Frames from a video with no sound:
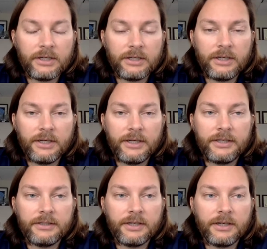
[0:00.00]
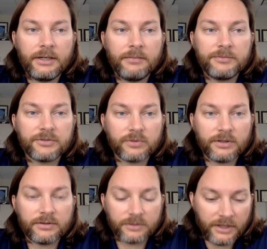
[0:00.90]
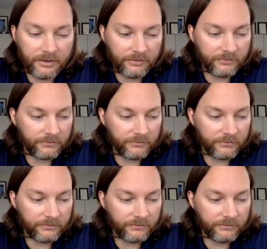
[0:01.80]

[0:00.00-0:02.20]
And just want to kind of